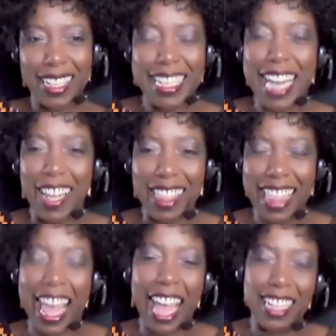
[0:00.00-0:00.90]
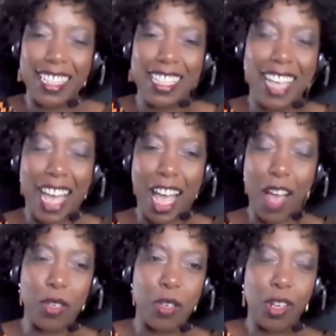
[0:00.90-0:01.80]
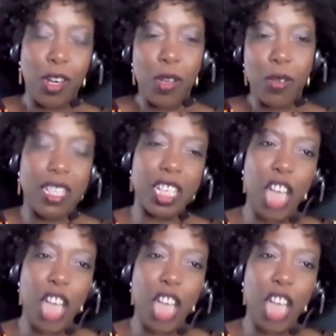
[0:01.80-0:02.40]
Now that's how you close a